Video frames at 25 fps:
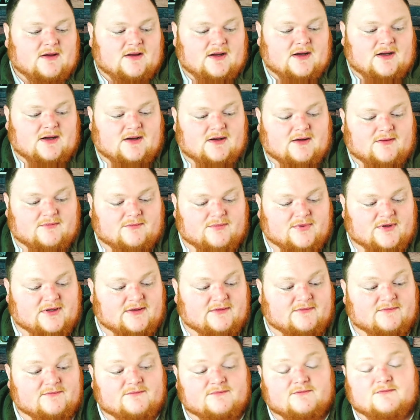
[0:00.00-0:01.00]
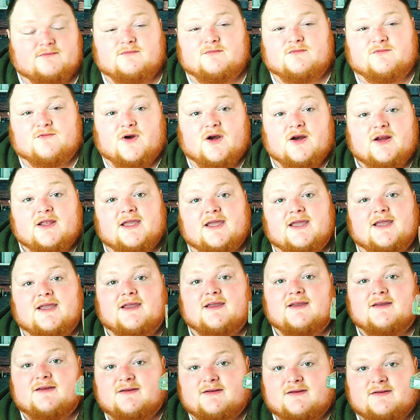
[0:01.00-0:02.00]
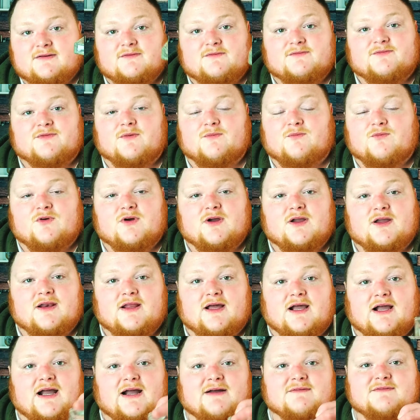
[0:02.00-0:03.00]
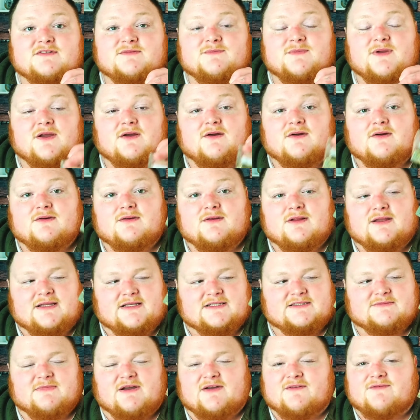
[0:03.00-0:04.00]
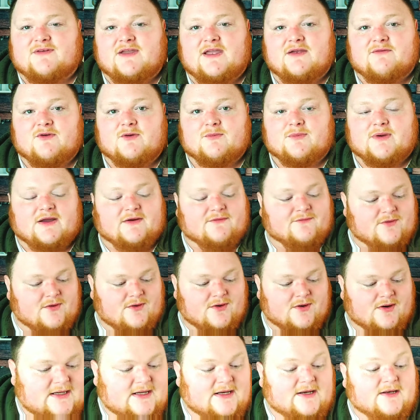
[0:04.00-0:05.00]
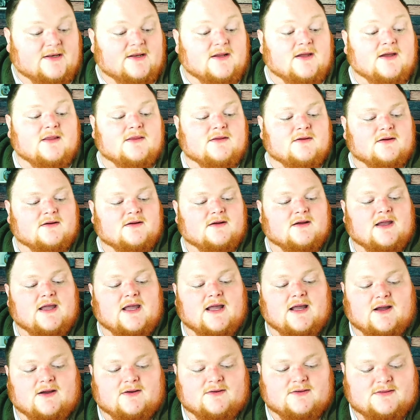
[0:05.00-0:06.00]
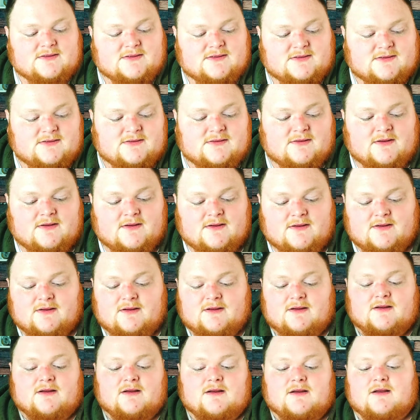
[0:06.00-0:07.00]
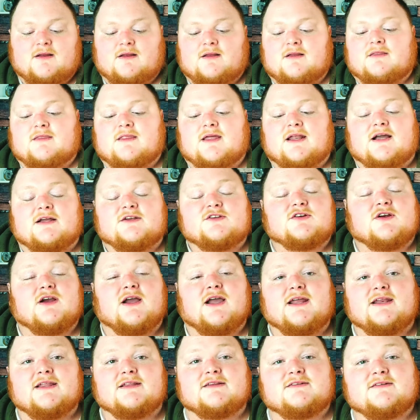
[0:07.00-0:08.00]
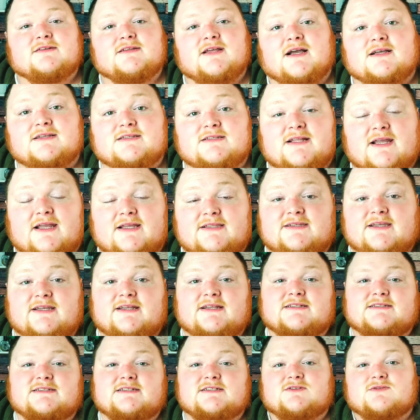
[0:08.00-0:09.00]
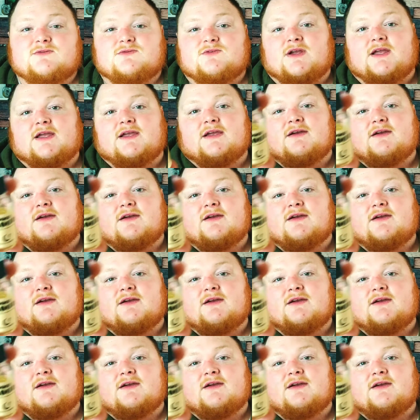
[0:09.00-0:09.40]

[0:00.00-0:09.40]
But Verke, from what I've smelled, is my favorite by far. Another house that I tried in 2019 is this one right